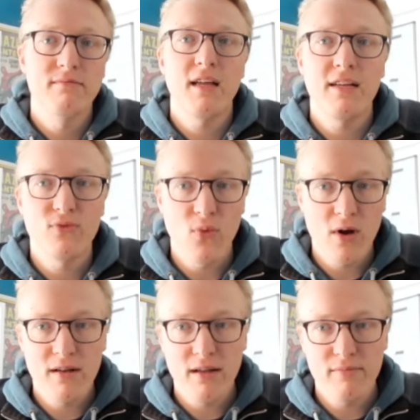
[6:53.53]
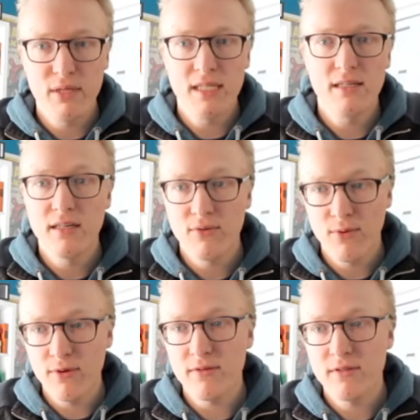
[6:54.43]
as one big
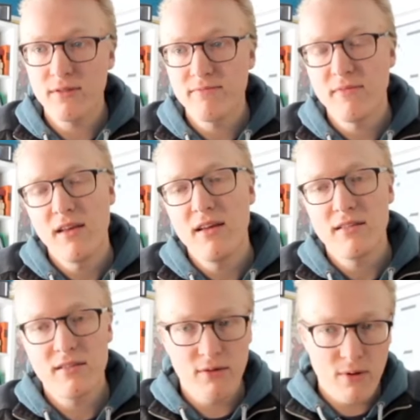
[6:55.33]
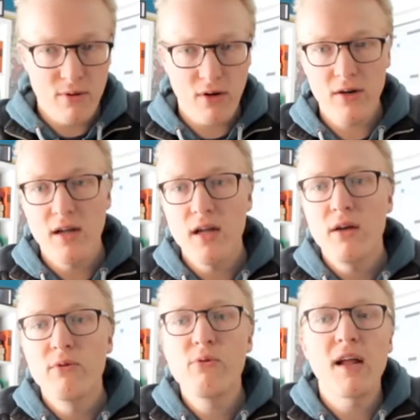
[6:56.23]
world. To quote her,
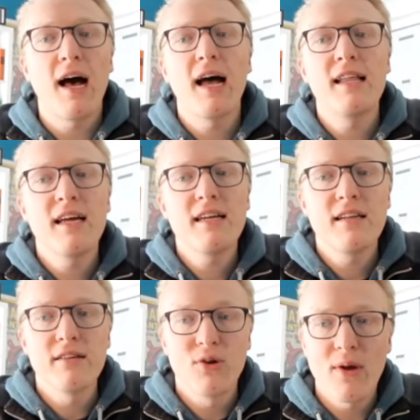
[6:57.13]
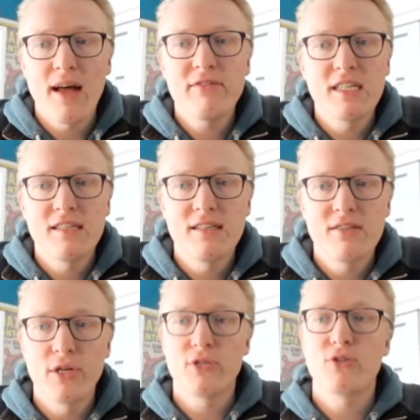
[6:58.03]
we want to highlight the gravity of
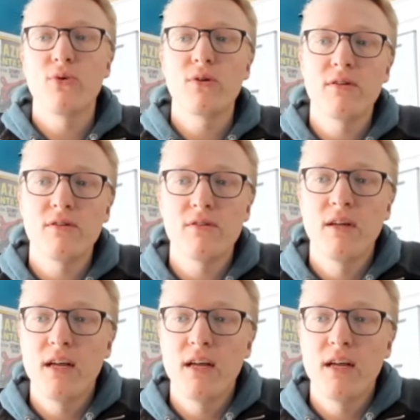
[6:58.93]
this historical,